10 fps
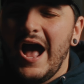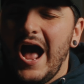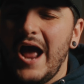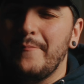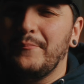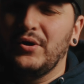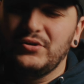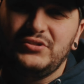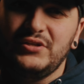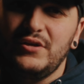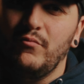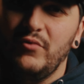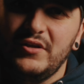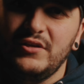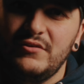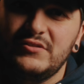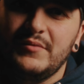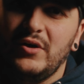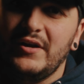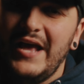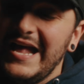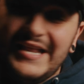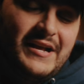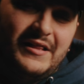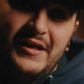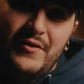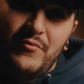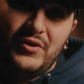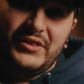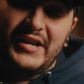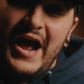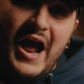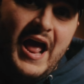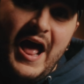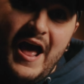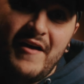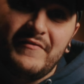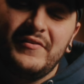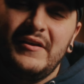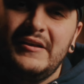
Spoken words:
I personally wouldn't use them on any client work that I have,